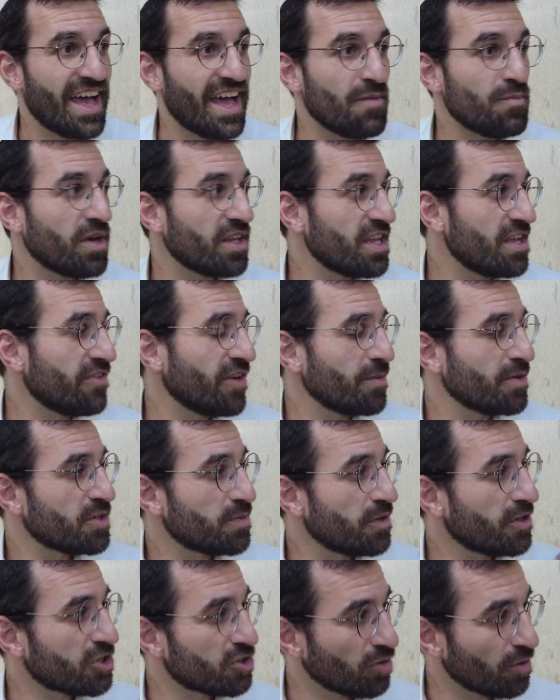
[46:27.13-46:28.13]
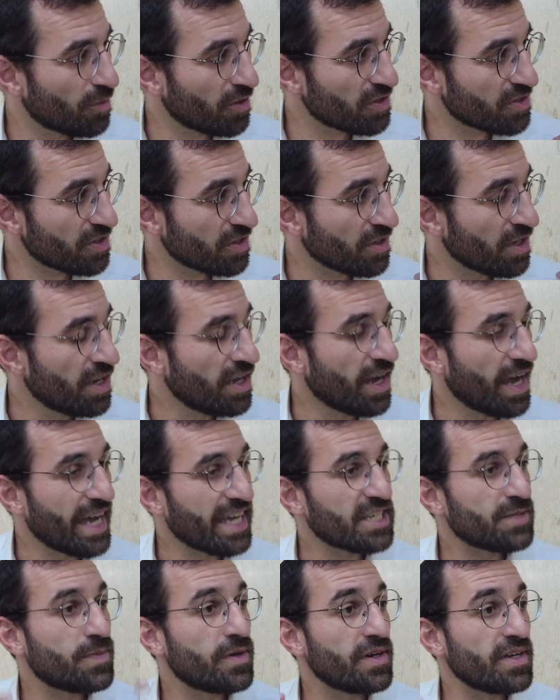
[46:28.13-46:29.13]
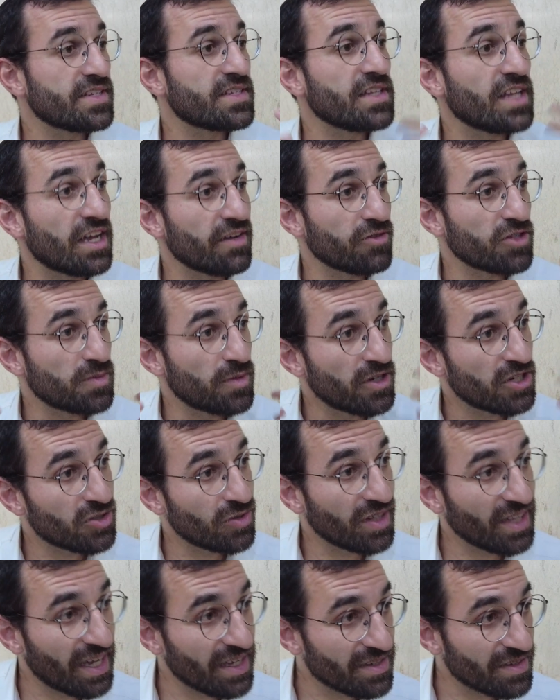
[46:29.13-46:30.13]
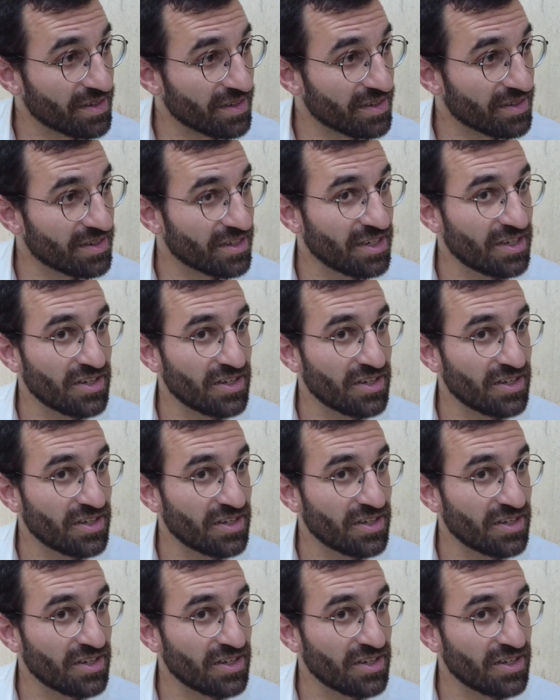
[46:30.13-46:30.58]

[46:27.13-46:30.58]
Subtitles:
But if I'm a spiritual person, I experience life with spiritual glasses.